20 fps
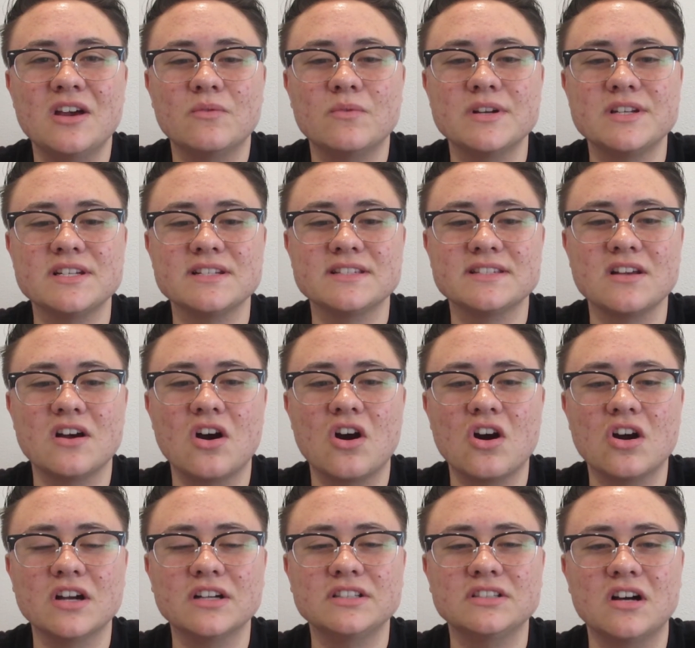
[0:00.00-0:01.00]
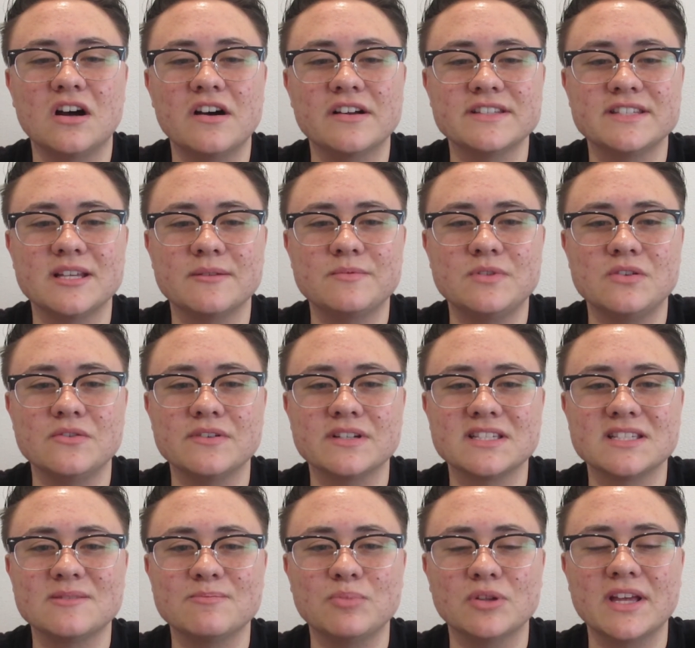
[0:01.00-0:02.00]
which is a hard concept to
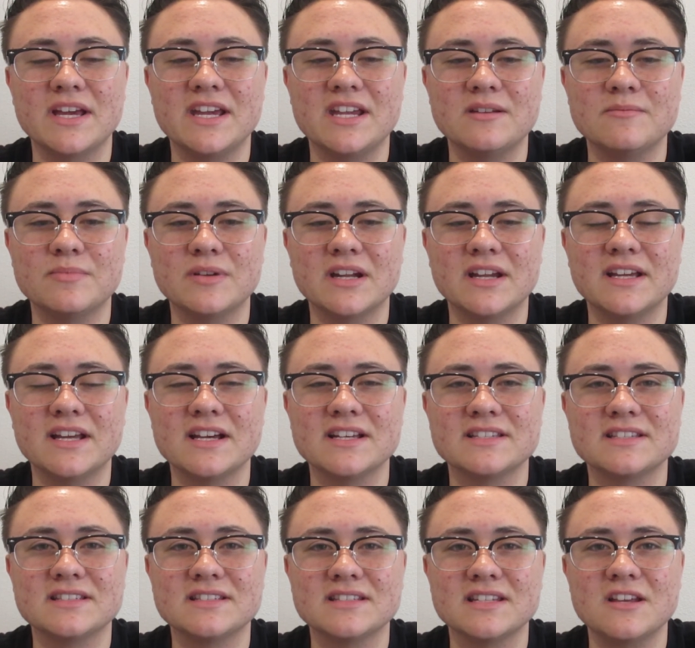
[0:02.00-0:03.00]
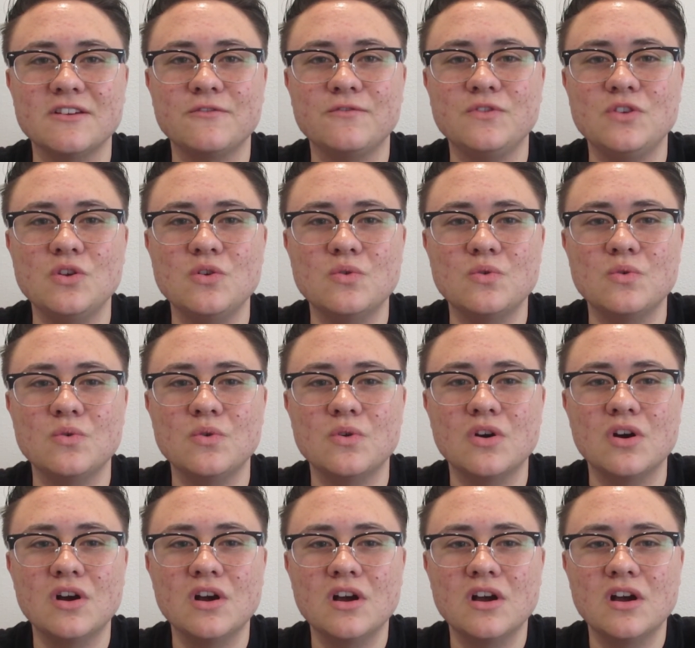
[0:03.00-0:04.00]
explain, but I guess if
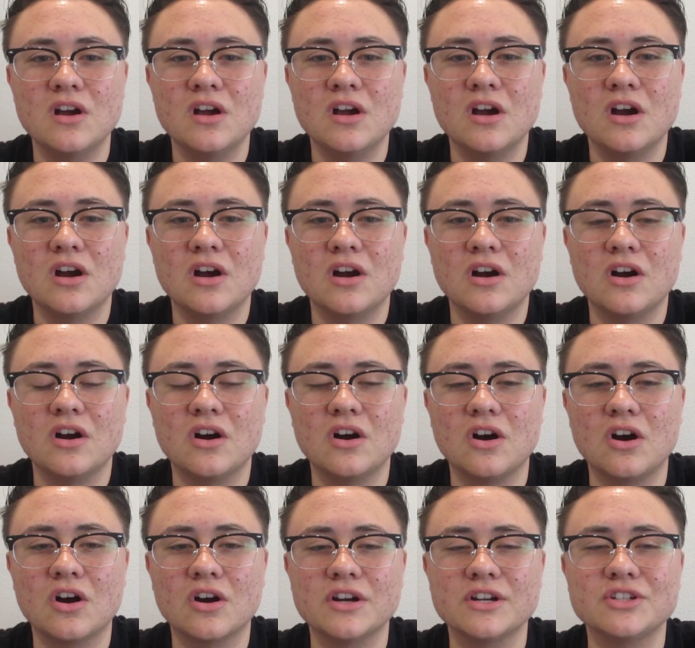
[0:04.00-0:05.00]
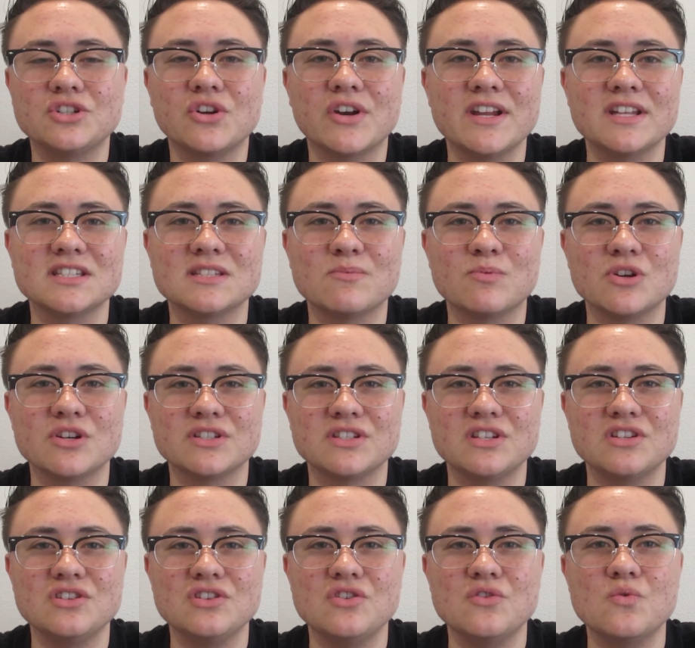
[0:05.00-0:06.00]
you are a trans
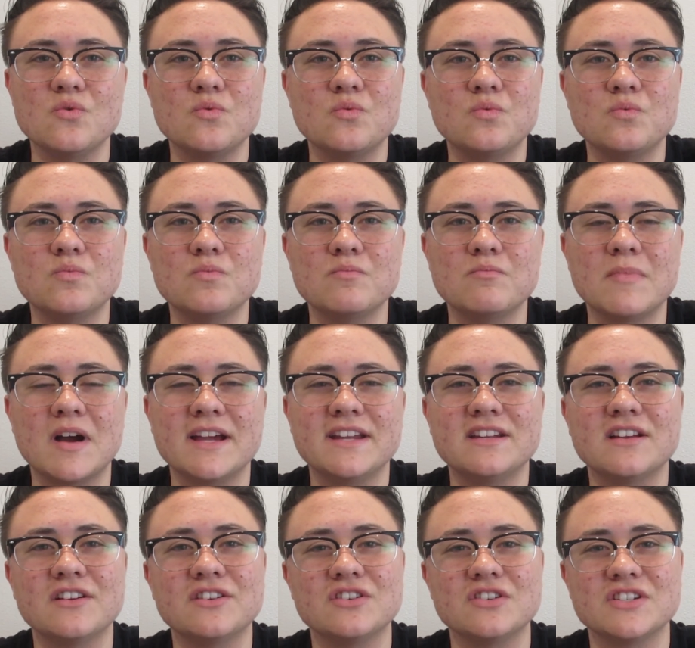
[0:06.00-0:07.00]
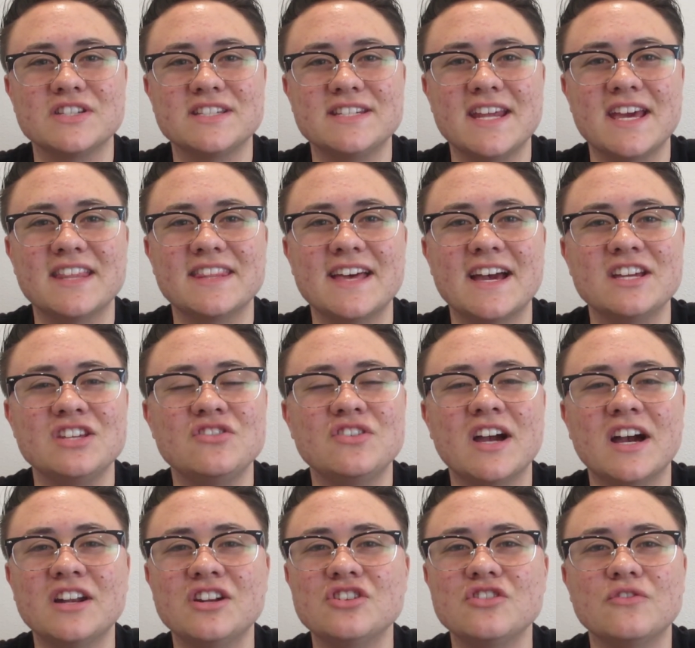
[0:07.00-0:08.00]
person, you might understand that. You
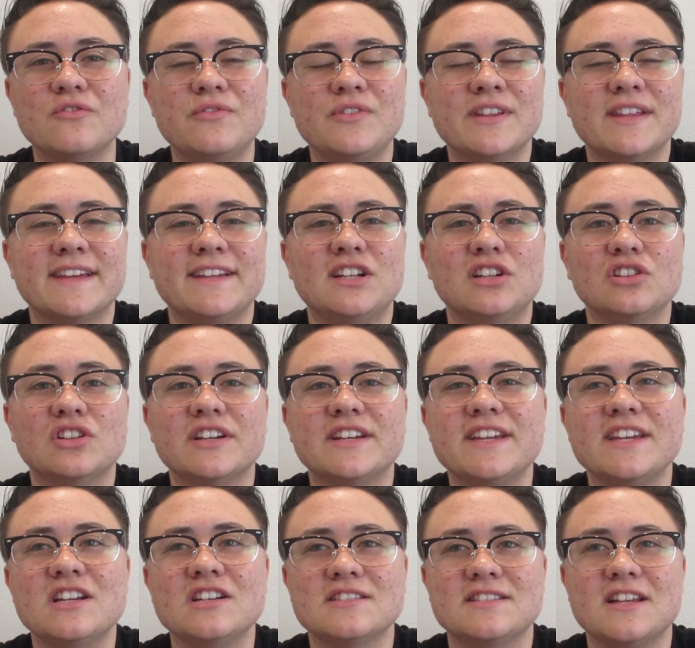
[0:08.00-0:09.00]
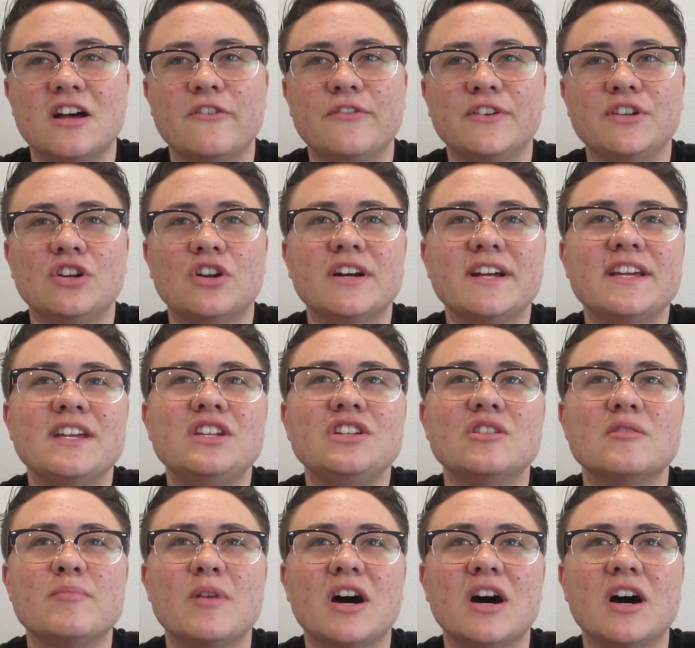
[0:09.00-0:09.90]
kind of don't feel like you're looking at yourself and you're not in your